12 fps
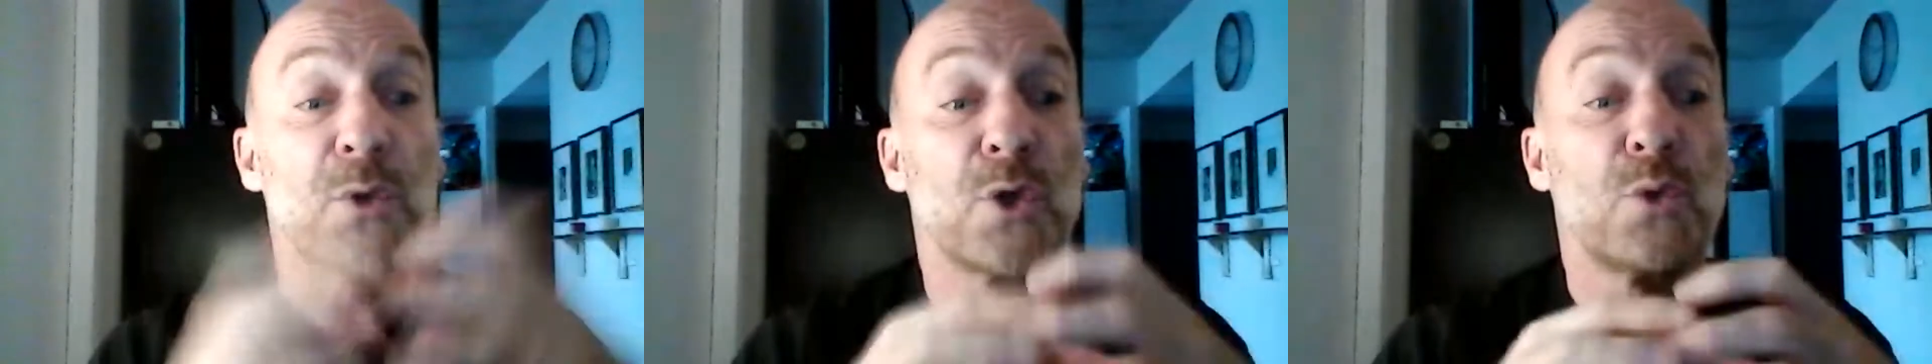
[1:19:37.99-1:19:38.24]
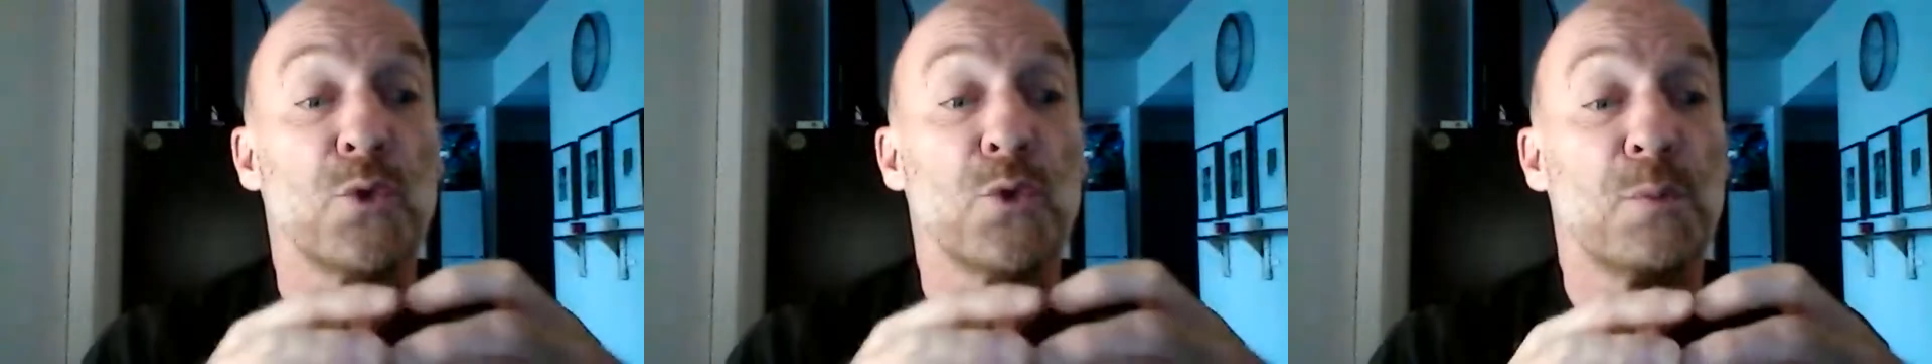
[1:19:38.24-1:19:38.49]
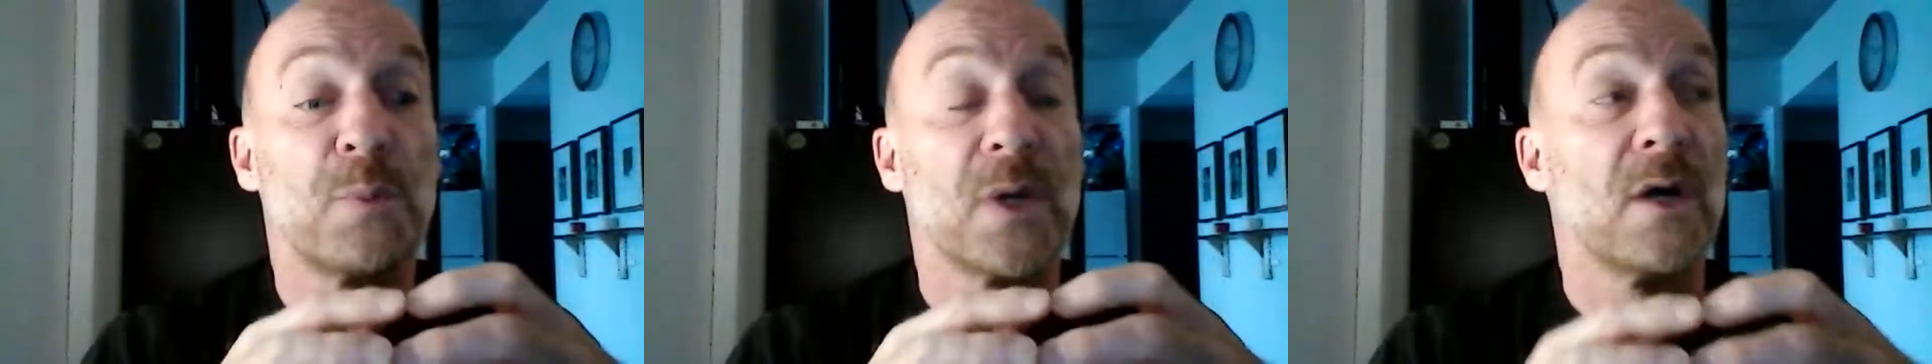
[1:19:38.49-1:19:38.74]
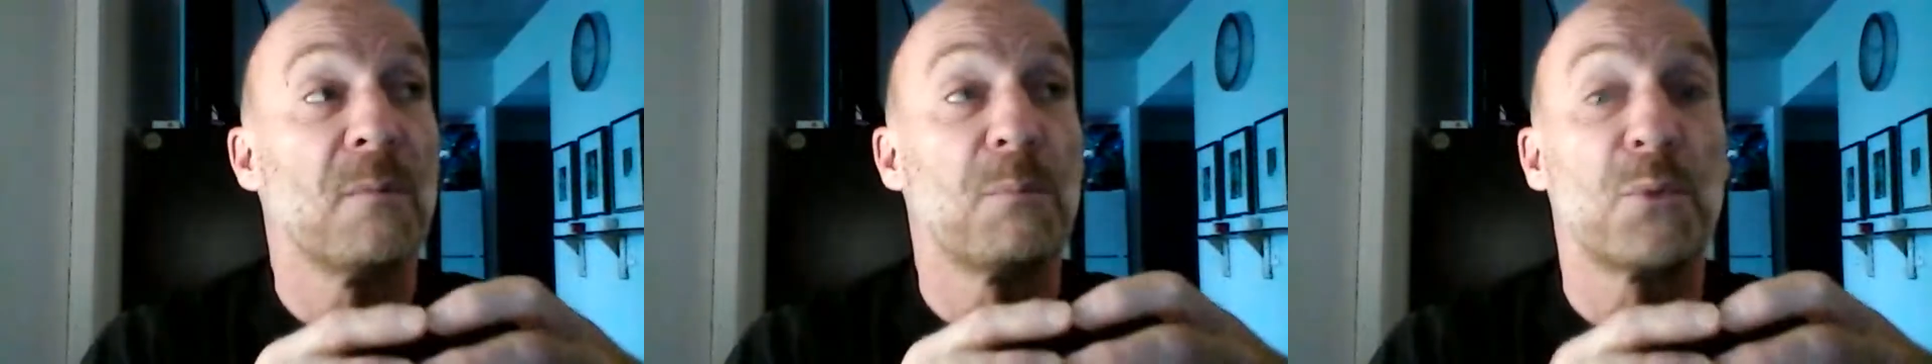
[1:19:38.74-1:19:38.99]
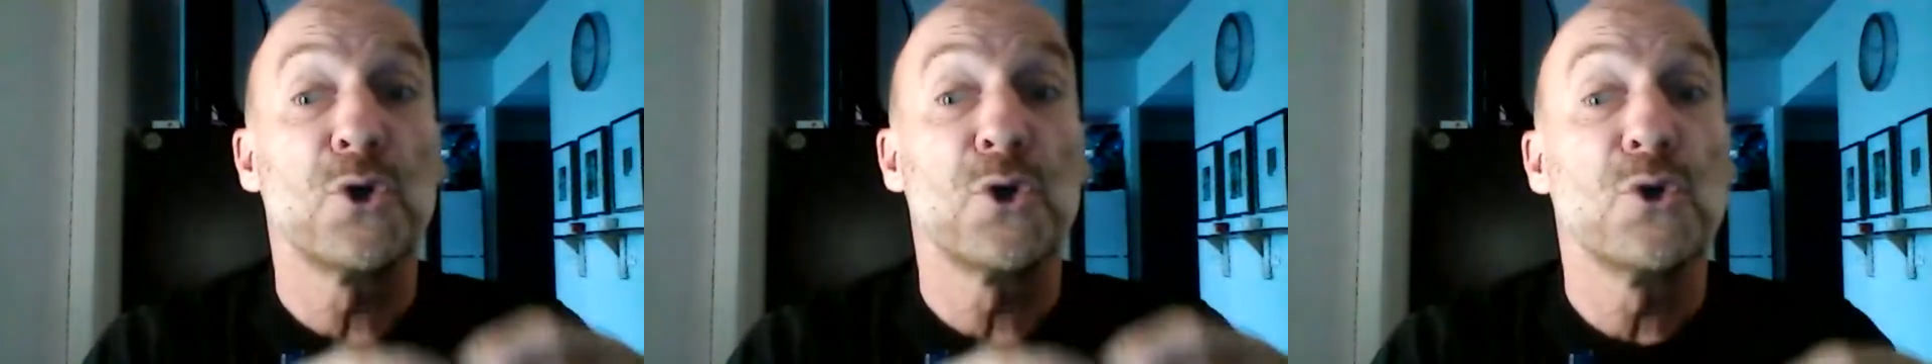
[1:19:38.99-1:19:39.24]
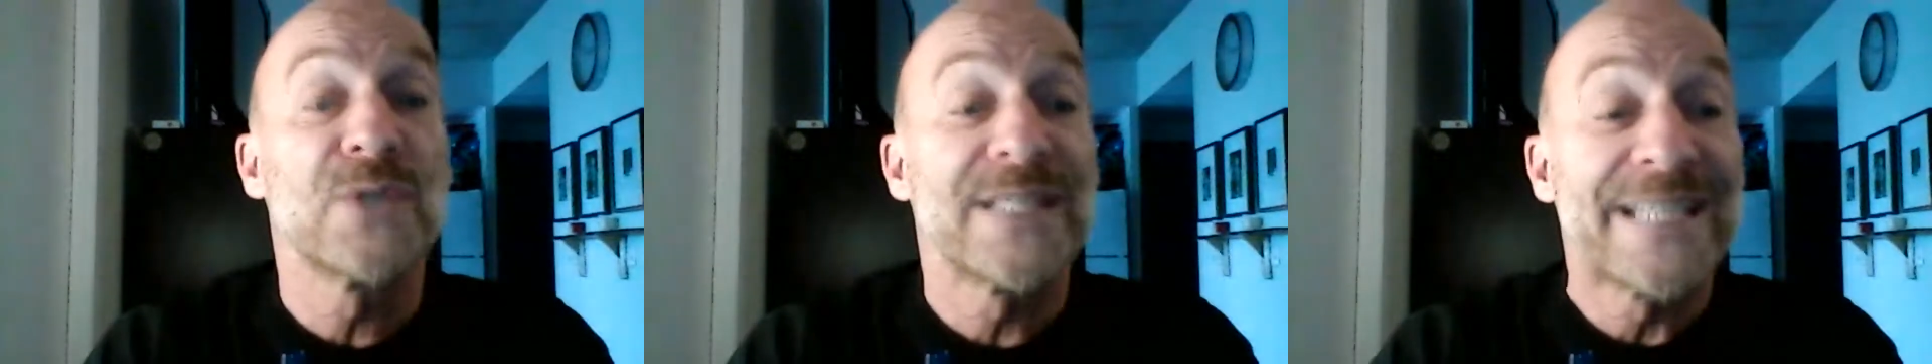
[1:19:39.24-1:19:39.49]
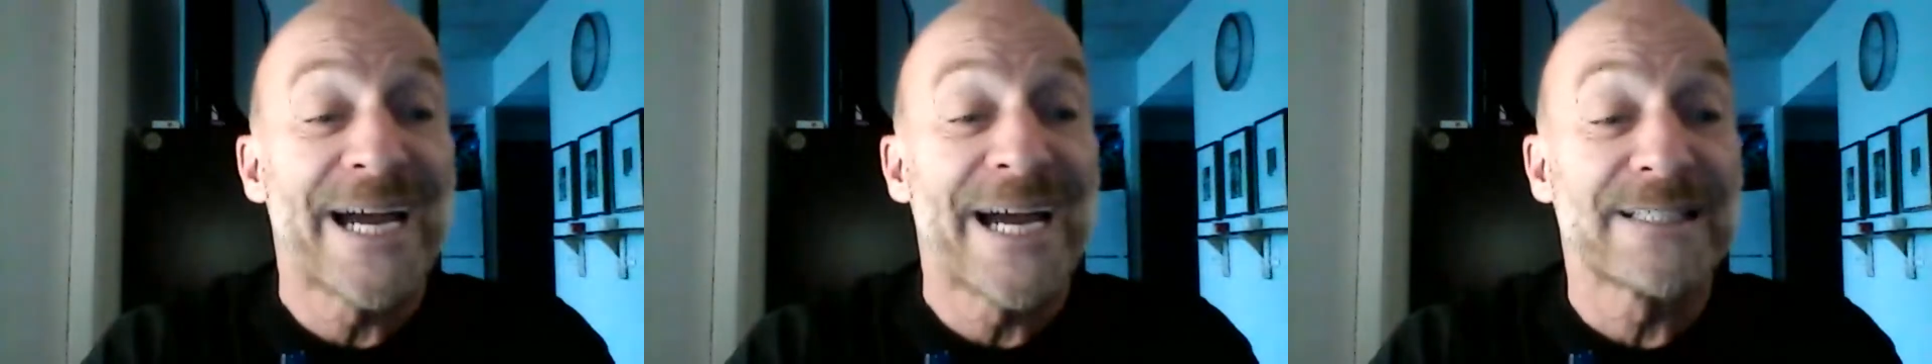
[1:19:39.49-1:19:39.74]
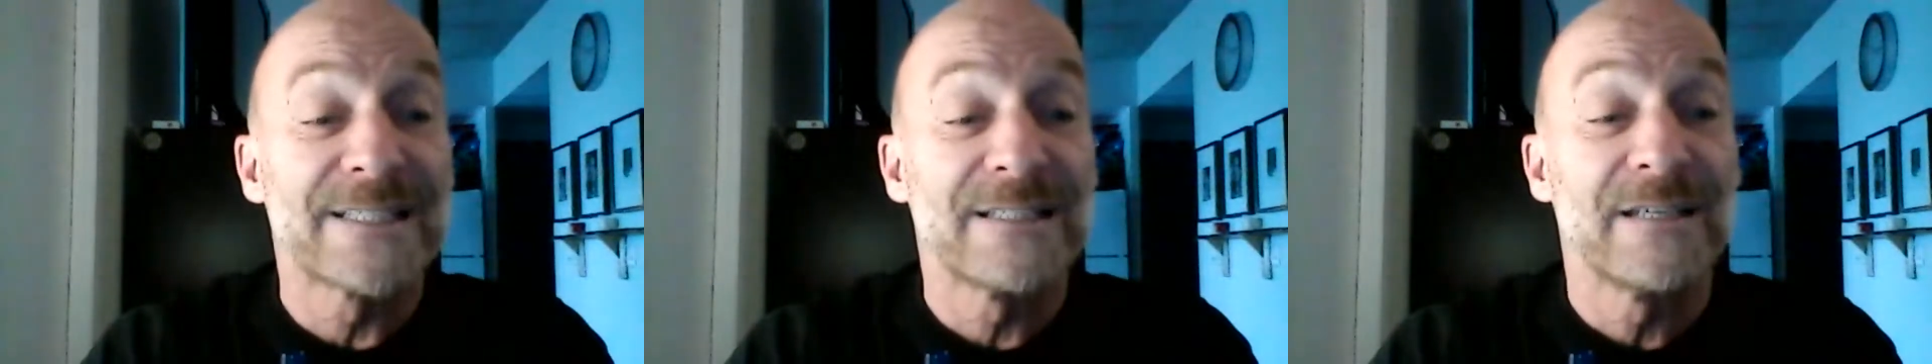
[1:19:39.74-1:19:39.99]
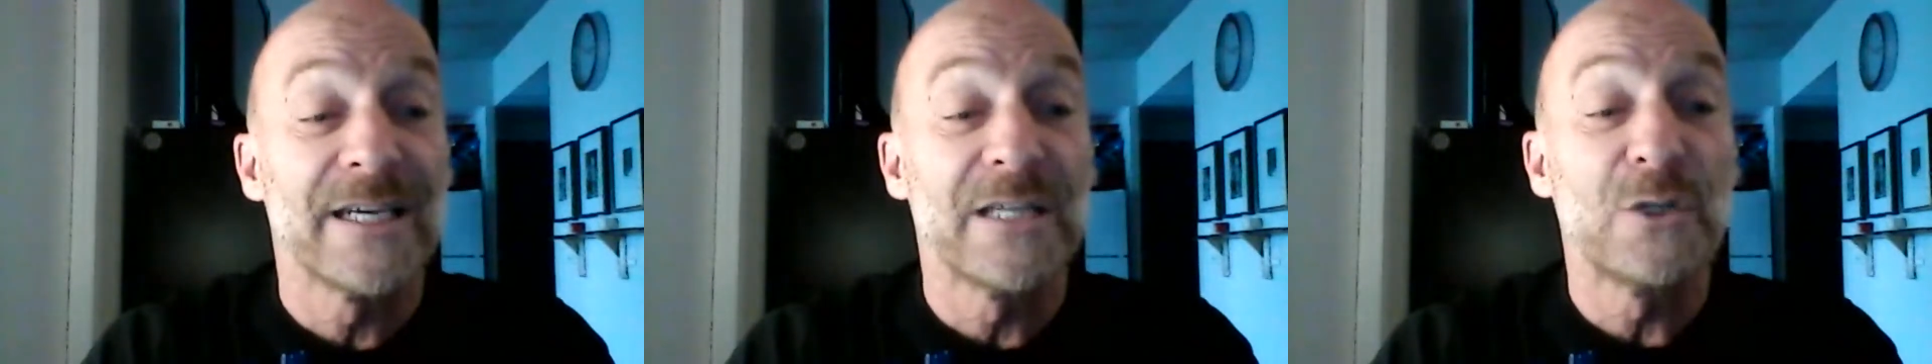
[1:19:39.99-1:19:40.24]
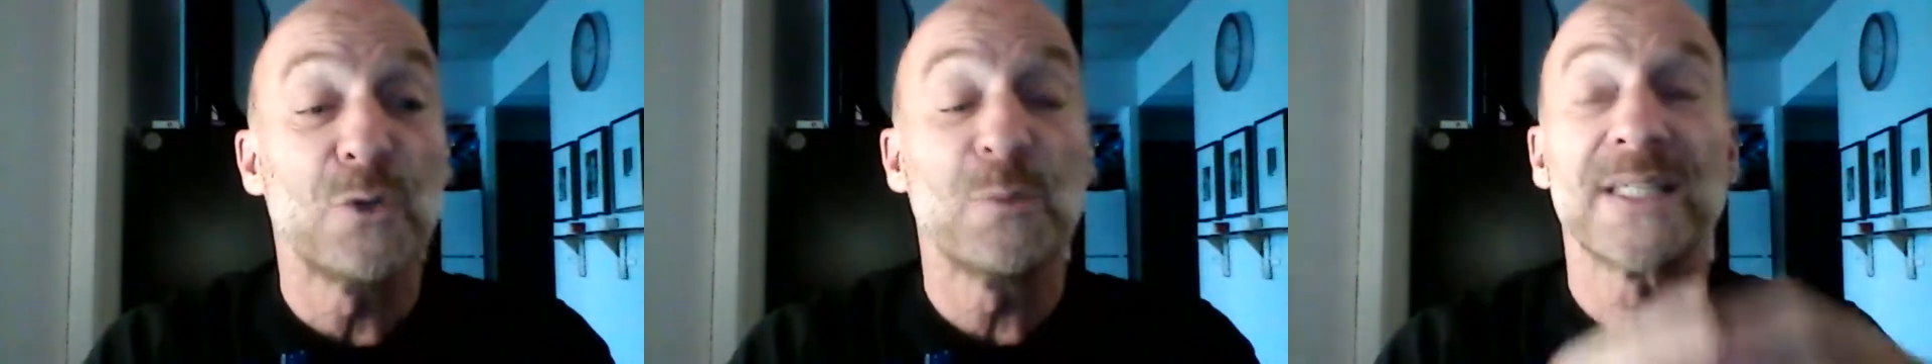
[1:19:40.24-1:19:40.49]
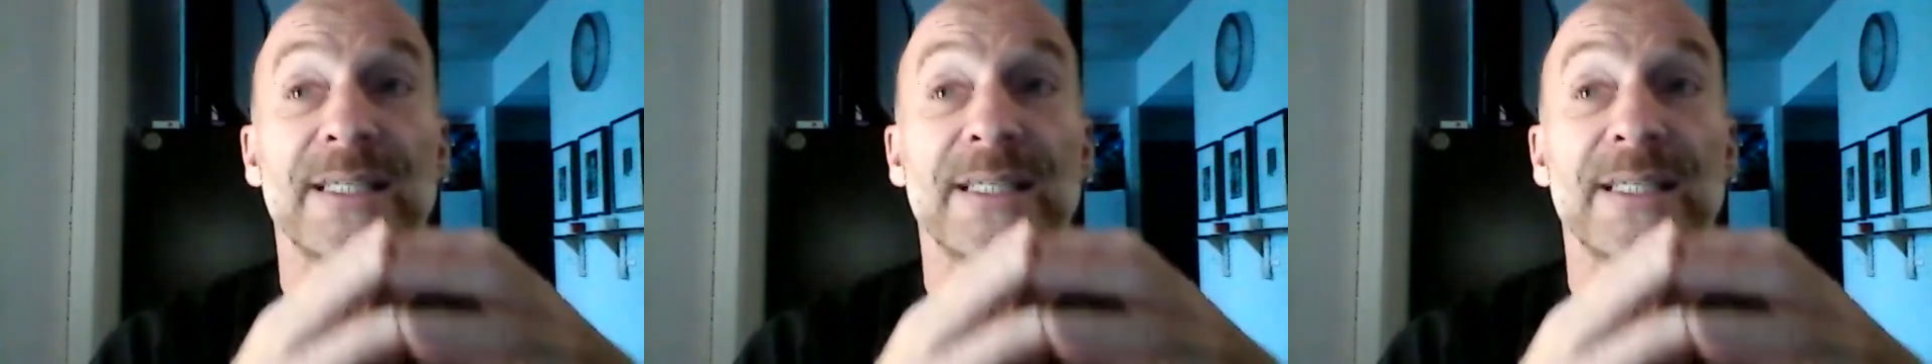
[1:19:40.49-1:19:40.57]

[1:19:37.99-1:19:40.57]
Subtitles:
you may regroup per user task.